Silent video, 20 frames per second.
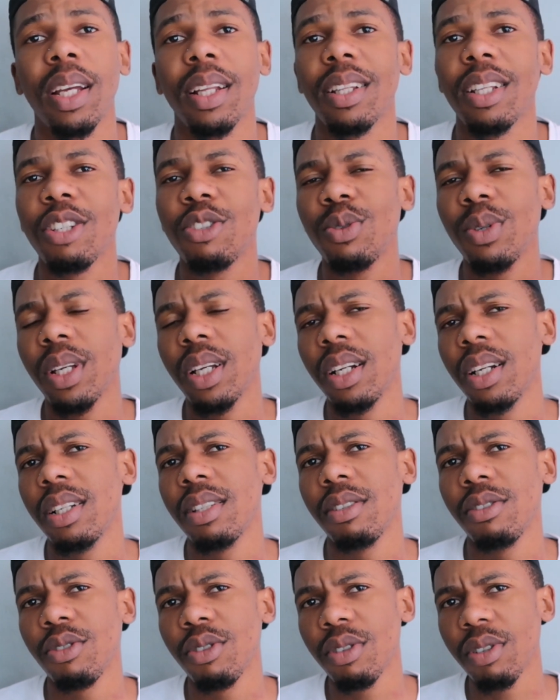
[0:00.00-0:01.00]
And this weekend
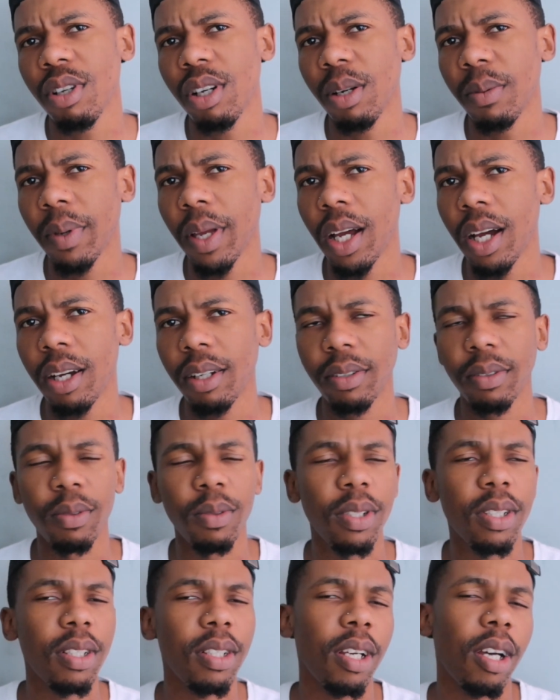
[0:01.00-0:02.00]
lesson two is going to be out,
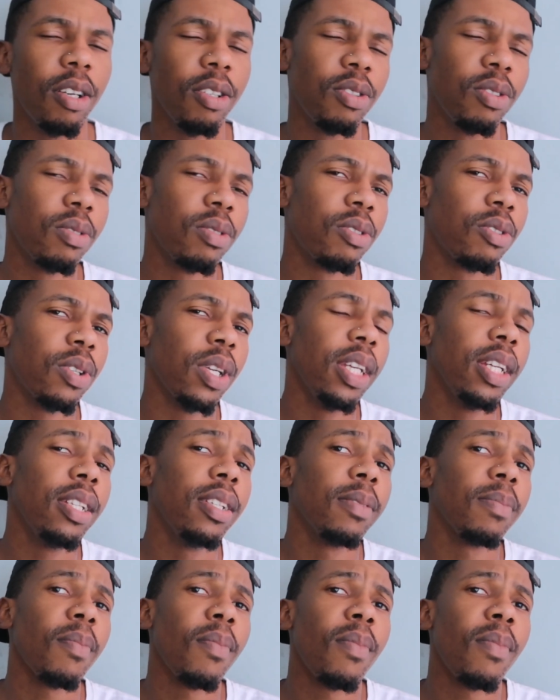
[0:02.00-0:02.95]
which is how to trade